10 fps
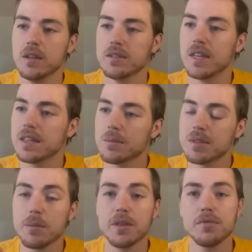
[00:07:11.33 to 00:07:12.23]
sent them
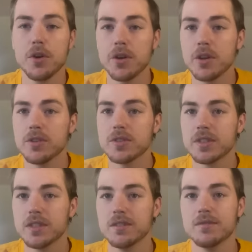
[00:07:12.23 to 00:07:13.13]
some of the photos
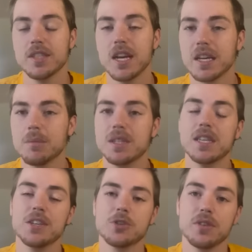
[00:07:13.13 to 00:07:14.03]
and the
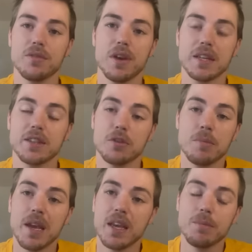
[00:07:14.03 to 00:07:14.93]
documentation of the fact that there
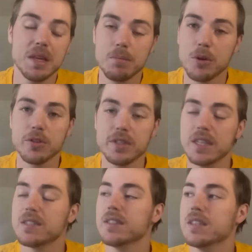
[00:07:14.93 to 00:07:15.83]
may be pearl
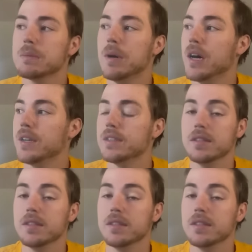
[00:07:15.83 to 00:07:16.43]
dace in this pond,